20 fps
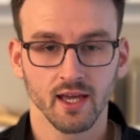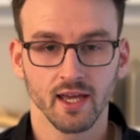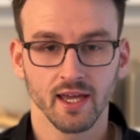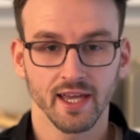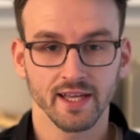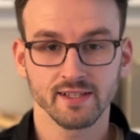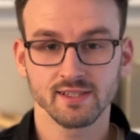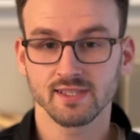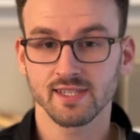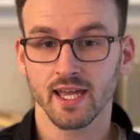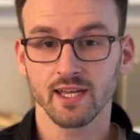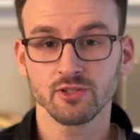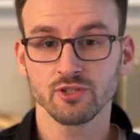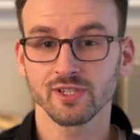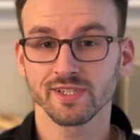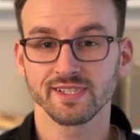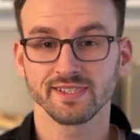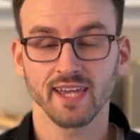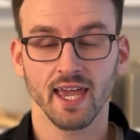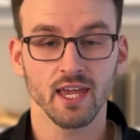Instead,
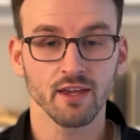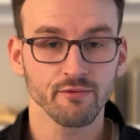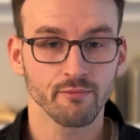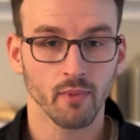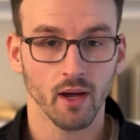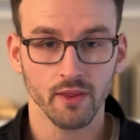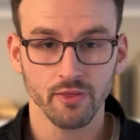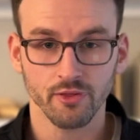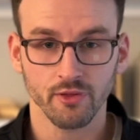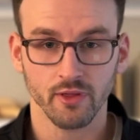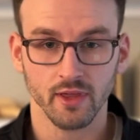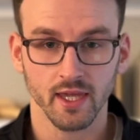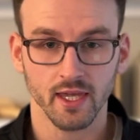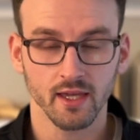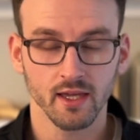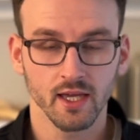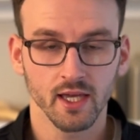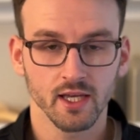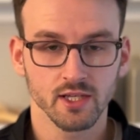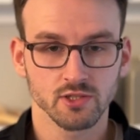just save
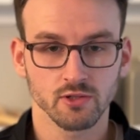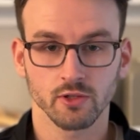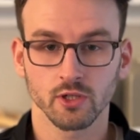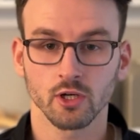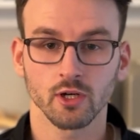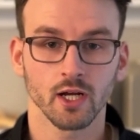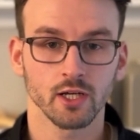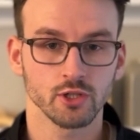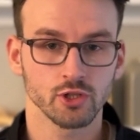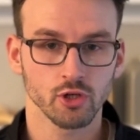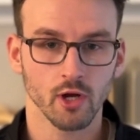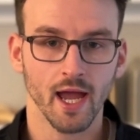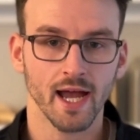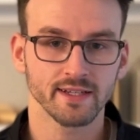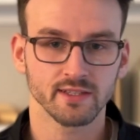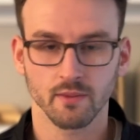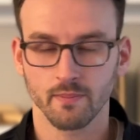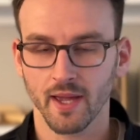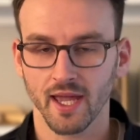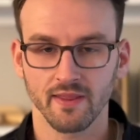monthly so you're on track
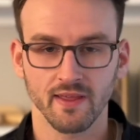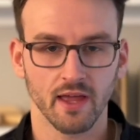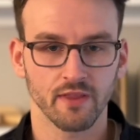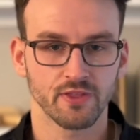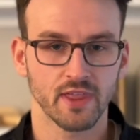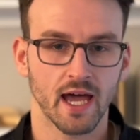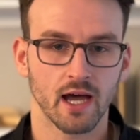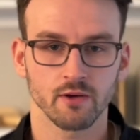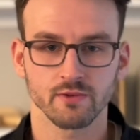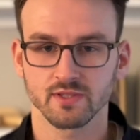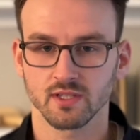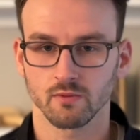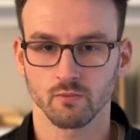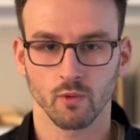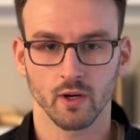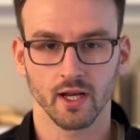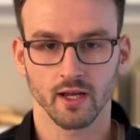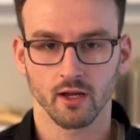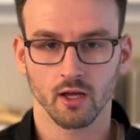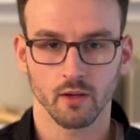to pay that $1,000
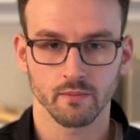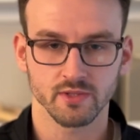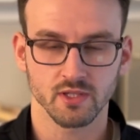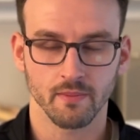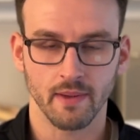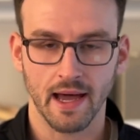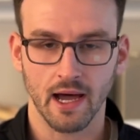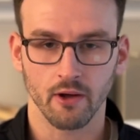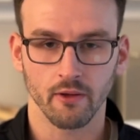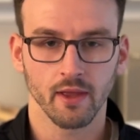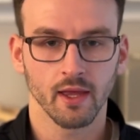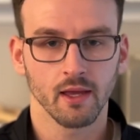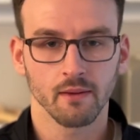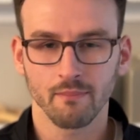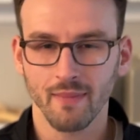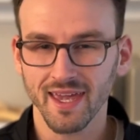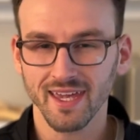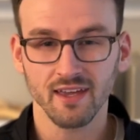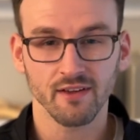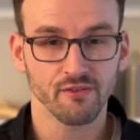when it comes about.
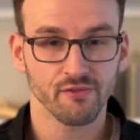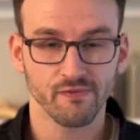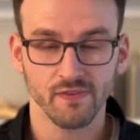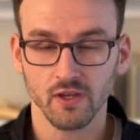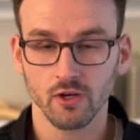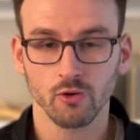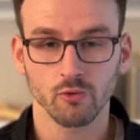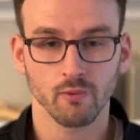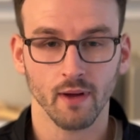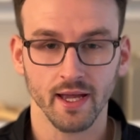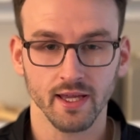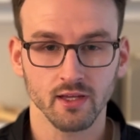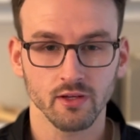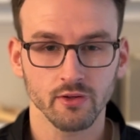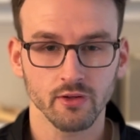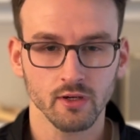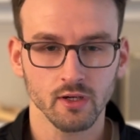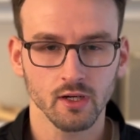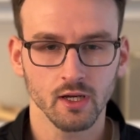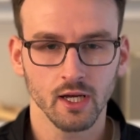Make it feel
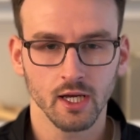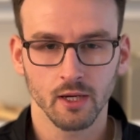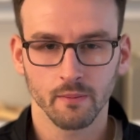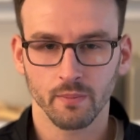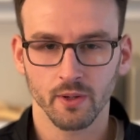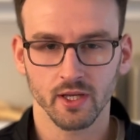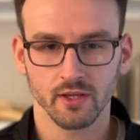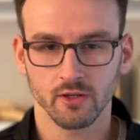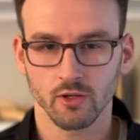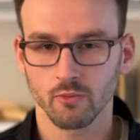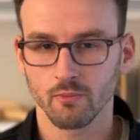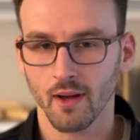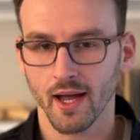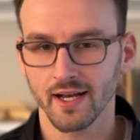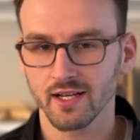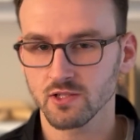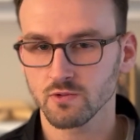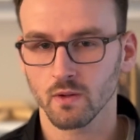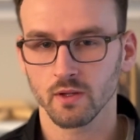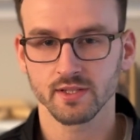regular, but you might
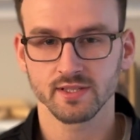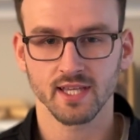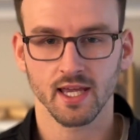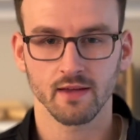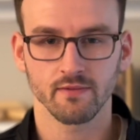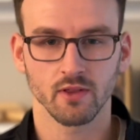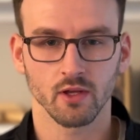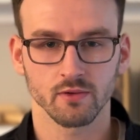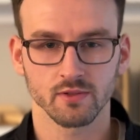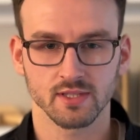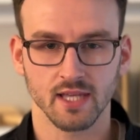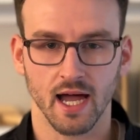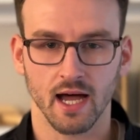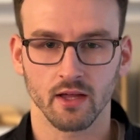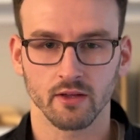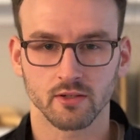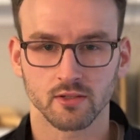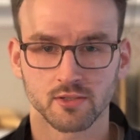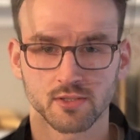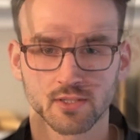as well save those
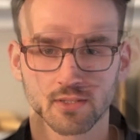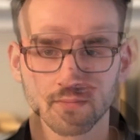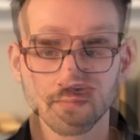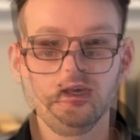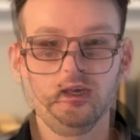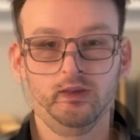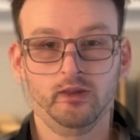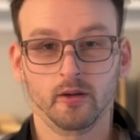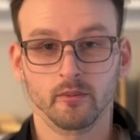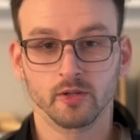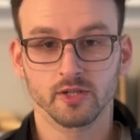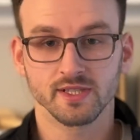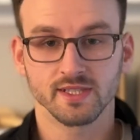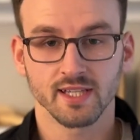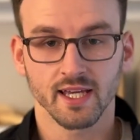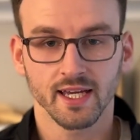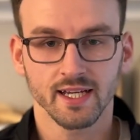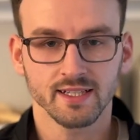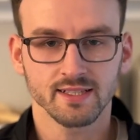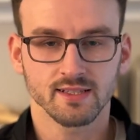dollars. Number
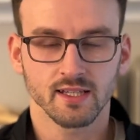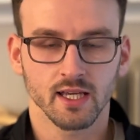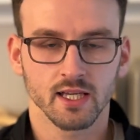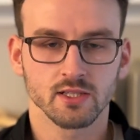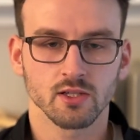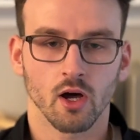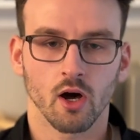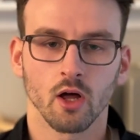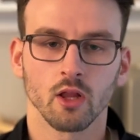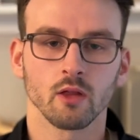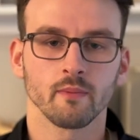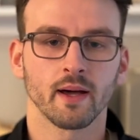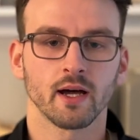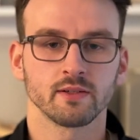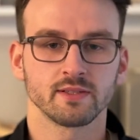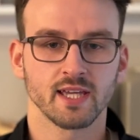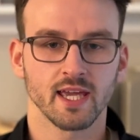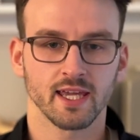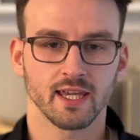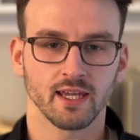6 is all
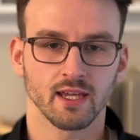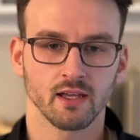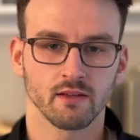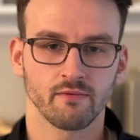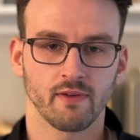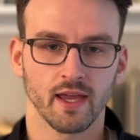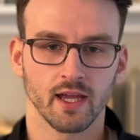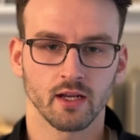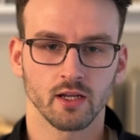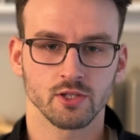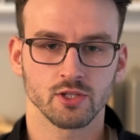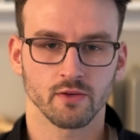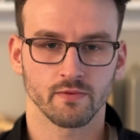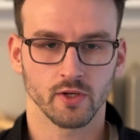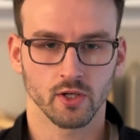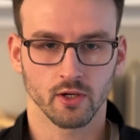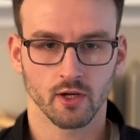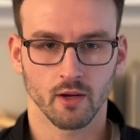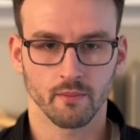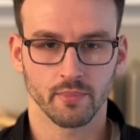about taking advantage of
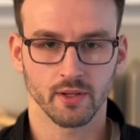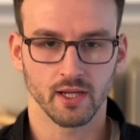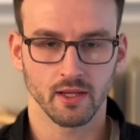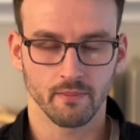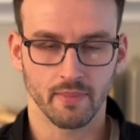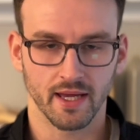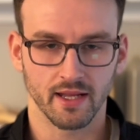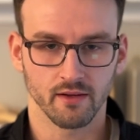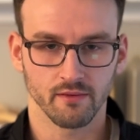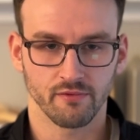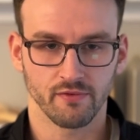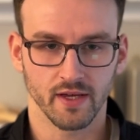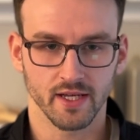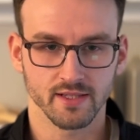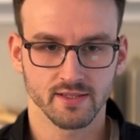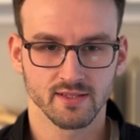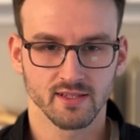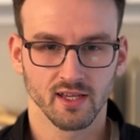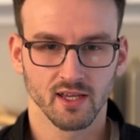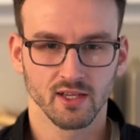your company
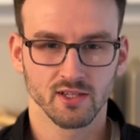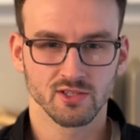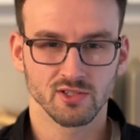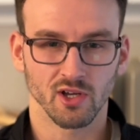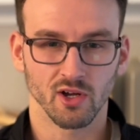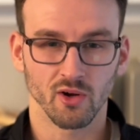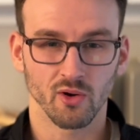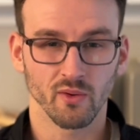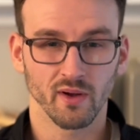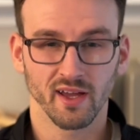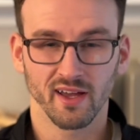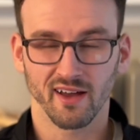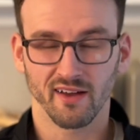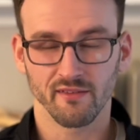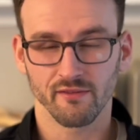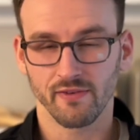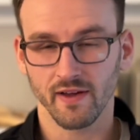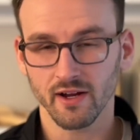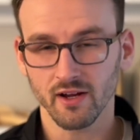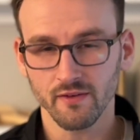benefits. So
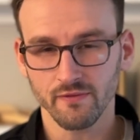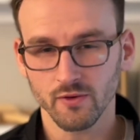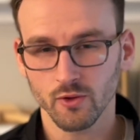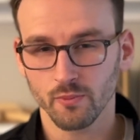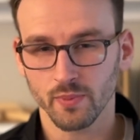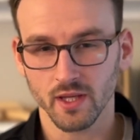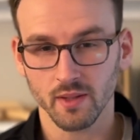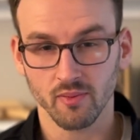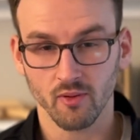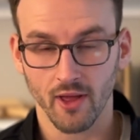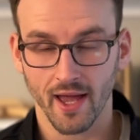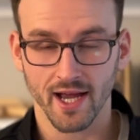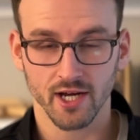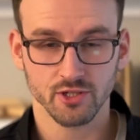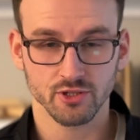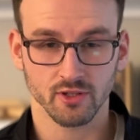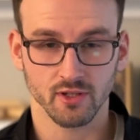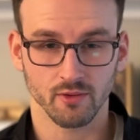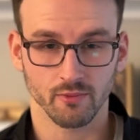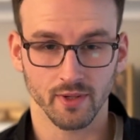very few people
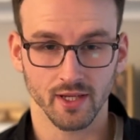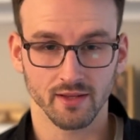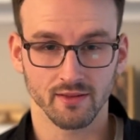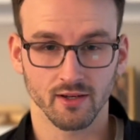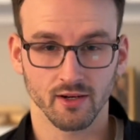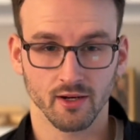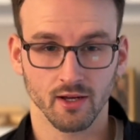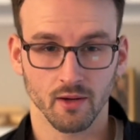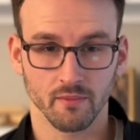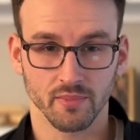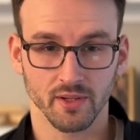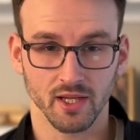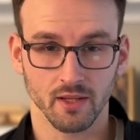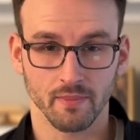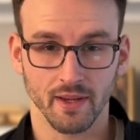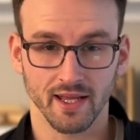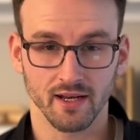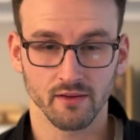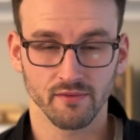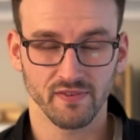actually read their company
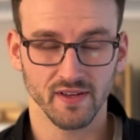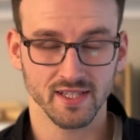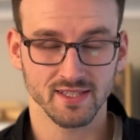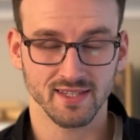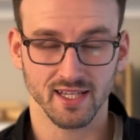benefits.